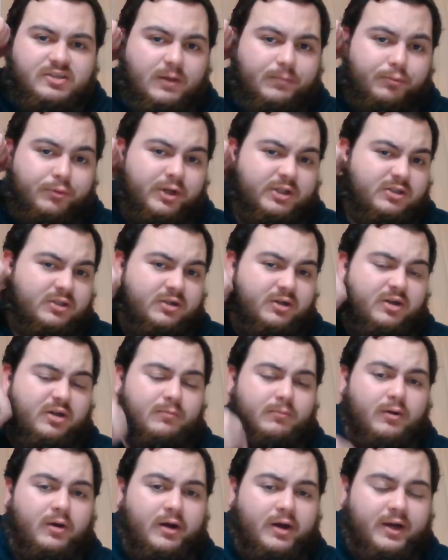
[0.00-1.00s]
I predicted it
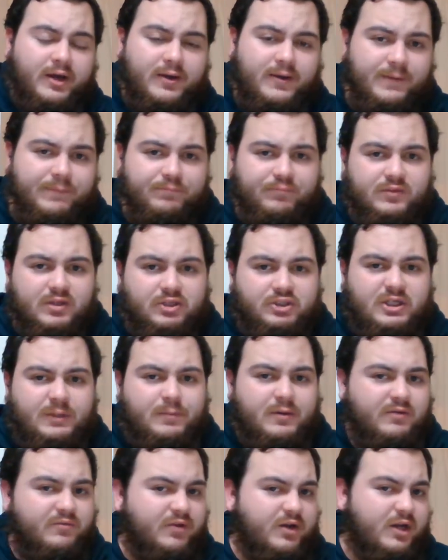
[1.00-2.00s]
in my
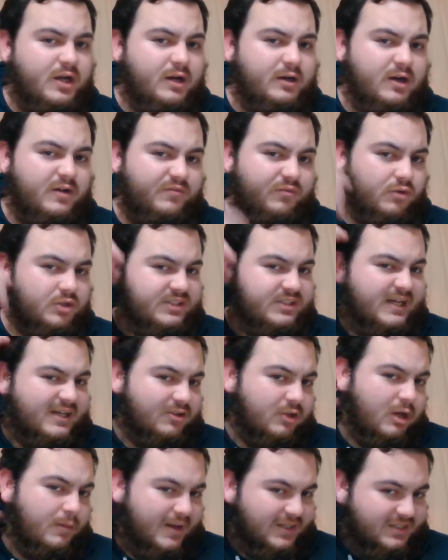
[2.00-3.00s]
tipping video, and I thought Zach
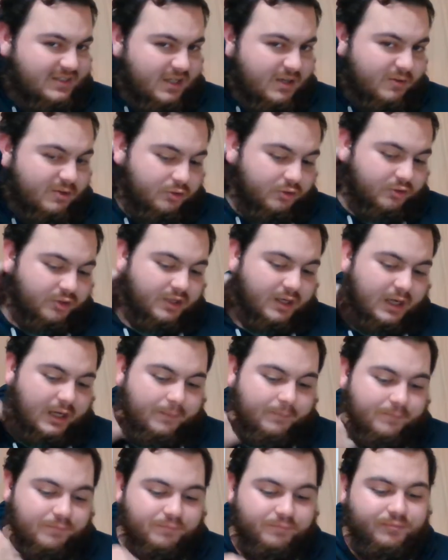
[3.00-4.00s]
Lomax had a good game.